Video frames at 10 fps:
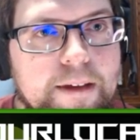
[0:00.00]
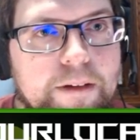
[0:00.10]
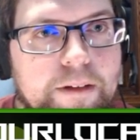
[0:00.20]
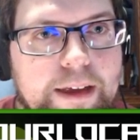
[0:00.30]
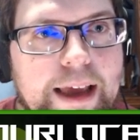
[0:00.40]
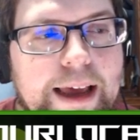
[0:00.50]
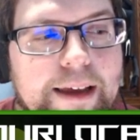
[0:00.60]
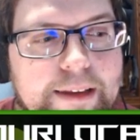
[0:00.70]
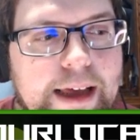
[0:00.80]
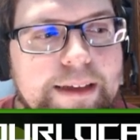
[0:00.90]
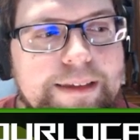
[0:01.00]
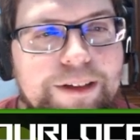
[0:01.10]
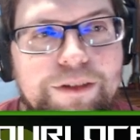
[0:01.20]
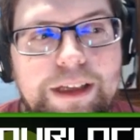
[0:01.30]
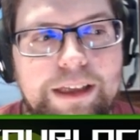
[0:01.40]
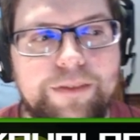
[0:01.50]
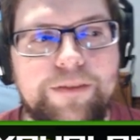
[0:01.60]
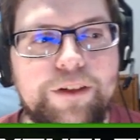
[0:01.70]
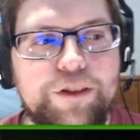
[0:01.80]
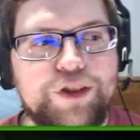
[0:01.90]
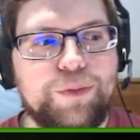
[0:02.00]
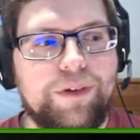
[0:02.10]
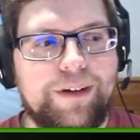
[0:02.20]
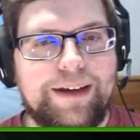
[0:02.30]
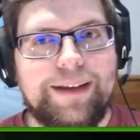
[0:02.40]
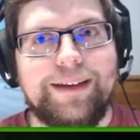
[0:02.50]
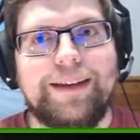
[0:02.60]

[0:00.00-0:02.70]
Oh yeah, that's only the first one.